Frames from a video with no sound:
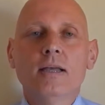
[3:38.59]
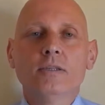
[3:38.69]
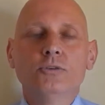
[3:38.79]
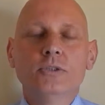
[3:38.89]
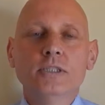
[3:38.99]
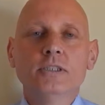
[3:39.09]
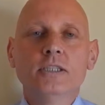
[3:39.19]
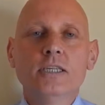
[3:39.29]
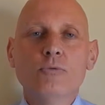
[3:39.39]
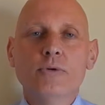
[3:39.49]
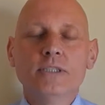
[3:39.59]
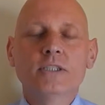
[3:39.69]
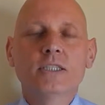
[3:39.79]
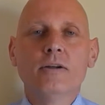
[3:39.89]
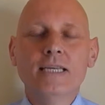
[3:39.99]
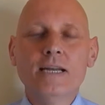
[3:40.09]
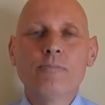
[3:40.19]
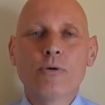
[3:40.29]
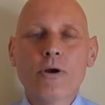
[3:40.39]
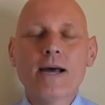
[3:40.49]
traditionally, risk in a
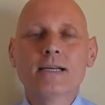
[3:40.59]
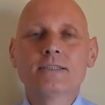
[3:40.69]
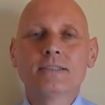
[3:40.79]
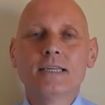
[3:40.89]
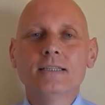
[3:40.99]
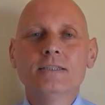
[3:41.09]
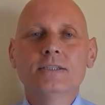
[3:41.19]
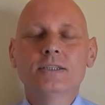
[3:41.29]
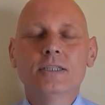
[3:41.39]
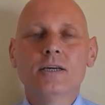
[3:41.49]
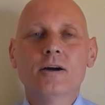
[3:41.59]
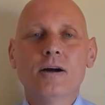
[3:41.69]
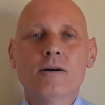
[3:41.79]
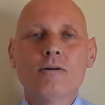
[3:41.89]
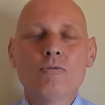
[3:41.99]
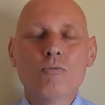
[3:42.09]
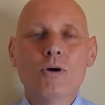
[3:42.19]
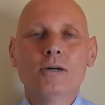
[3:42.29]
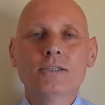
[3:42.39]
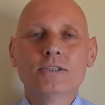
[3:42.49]
product sense
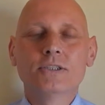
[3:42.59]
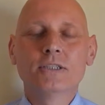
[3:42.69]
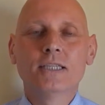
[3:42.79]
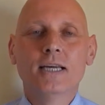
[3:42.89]
was